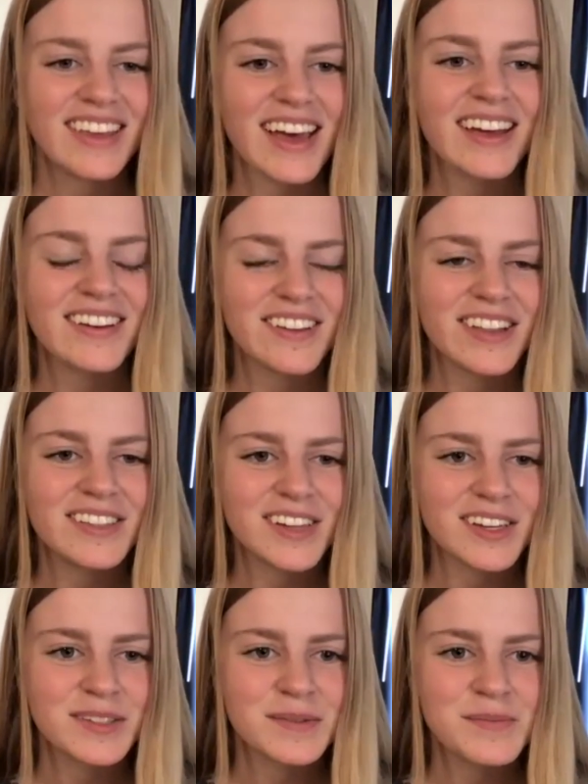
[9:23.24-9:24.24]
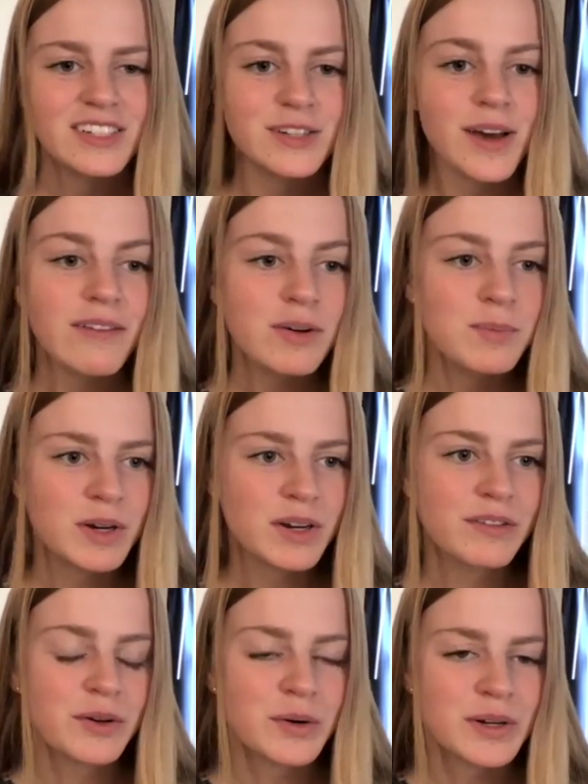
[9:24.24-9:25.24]
Yeah, no, that's awesome. Do you have a book
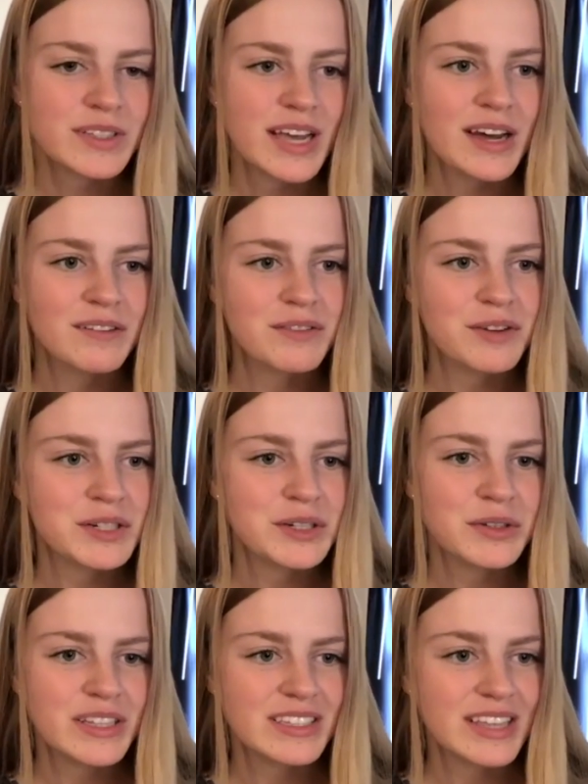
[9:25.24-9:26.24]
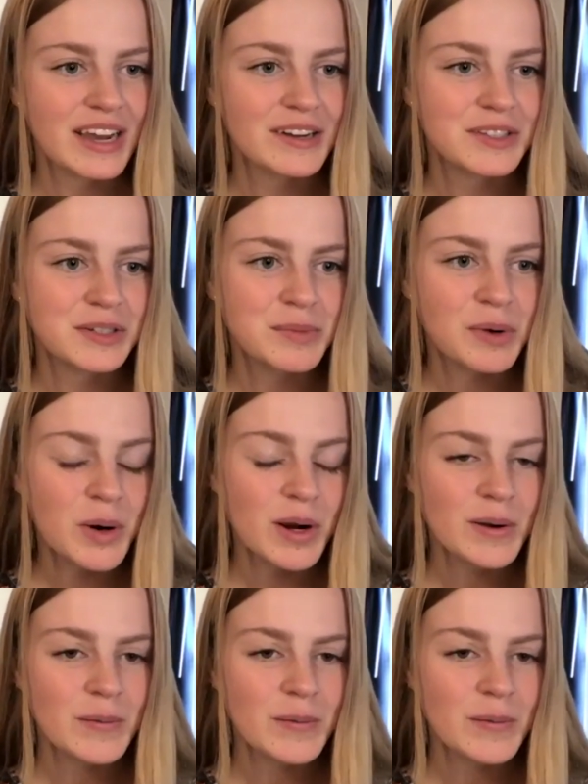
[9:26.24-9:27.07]
of yours out of your two that scares you more?